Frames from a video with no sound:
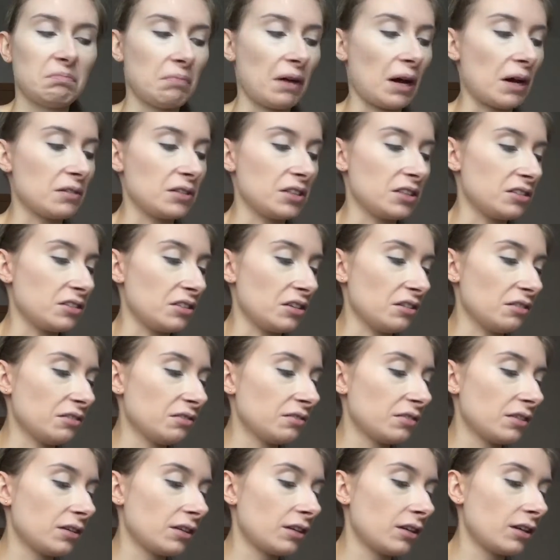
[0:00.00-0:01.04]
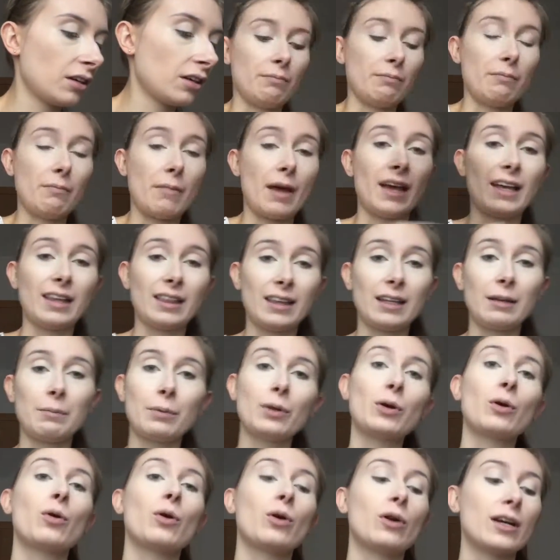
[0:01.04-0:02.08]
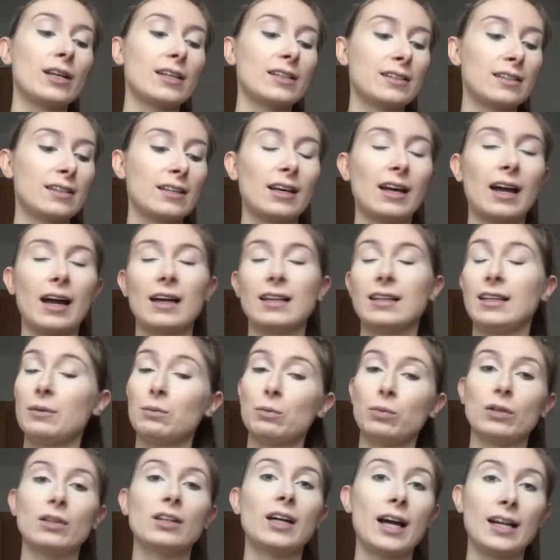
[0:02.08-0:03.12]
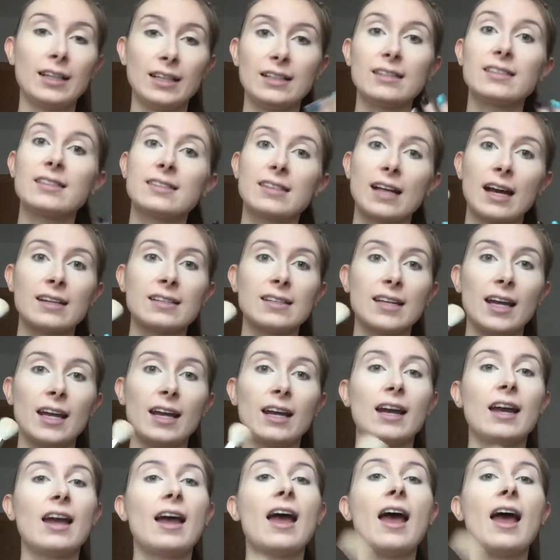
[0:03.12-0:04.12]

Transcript: powder stuff, mainly because I need to set it,